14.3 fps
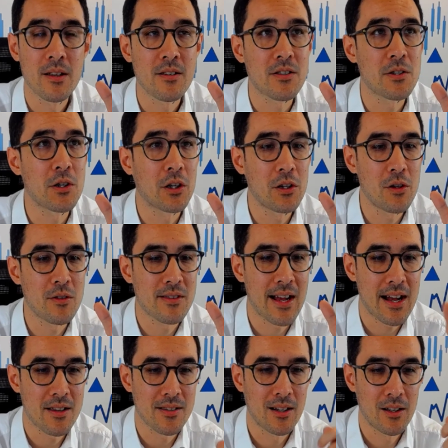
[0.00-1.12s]
So you can use
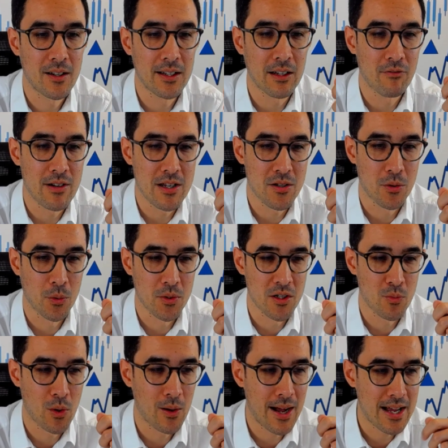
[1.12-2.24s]
that as a learning resource as
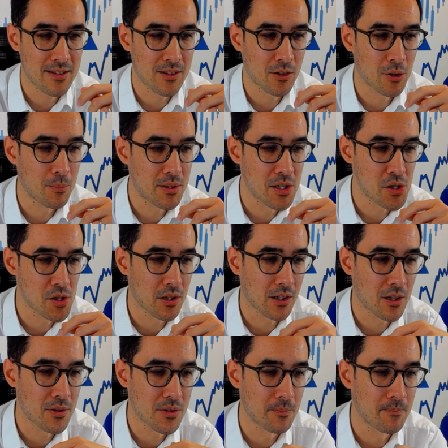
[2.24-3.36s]
well as the competition
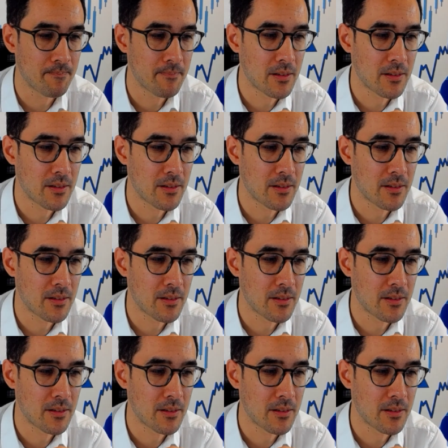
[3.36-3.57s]
goes on.